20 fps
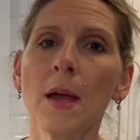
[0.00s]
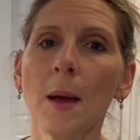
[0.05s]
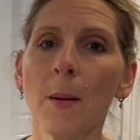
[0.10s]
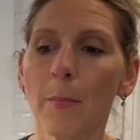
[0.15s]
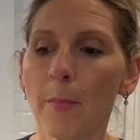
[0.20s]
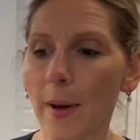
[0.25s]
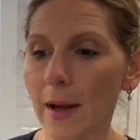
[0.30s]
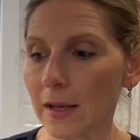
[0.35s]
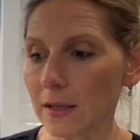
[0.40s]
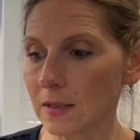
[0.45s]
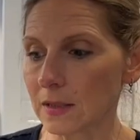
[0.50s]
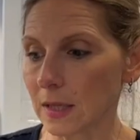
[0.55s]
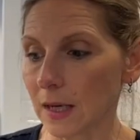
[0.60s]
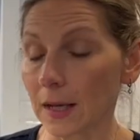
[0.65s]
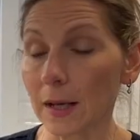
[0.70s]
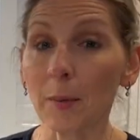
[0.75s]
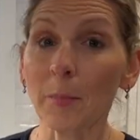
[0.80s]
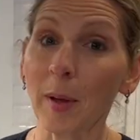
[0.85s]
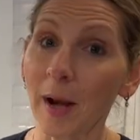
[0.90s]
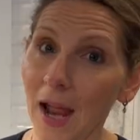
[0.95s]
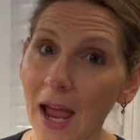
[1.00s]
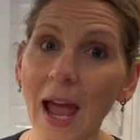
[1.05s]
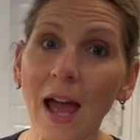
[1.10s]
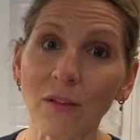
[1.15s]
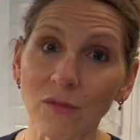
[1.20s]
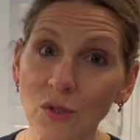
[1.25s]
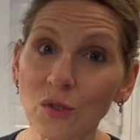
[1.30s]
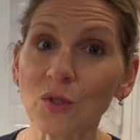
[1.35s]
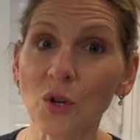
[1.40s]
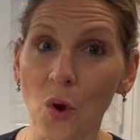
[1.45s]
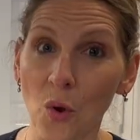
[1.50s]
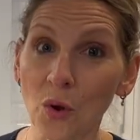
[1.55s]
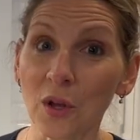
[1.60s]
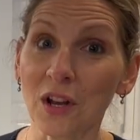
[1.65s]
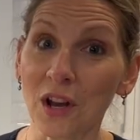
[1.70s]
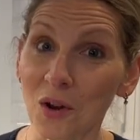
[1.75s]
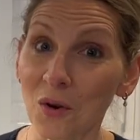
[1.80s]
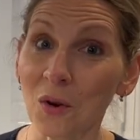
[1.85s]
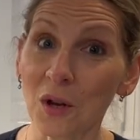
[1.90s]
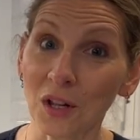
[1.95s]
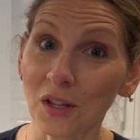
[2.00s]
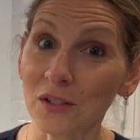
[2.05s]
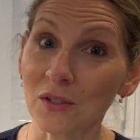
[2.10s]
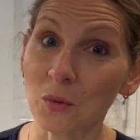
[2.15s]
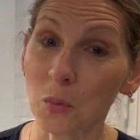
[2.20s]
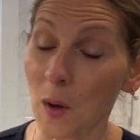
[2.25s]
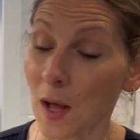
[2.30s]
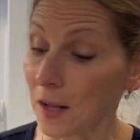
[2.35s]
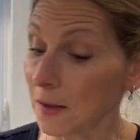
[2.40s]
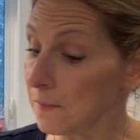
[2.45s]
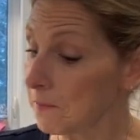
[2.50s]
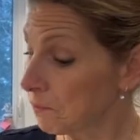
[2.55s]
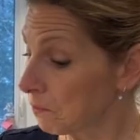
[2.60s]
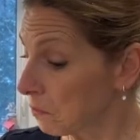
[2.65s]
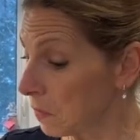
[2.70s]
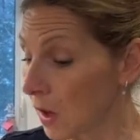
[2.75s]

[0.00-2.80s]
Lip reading: but I have used coconut oil as well.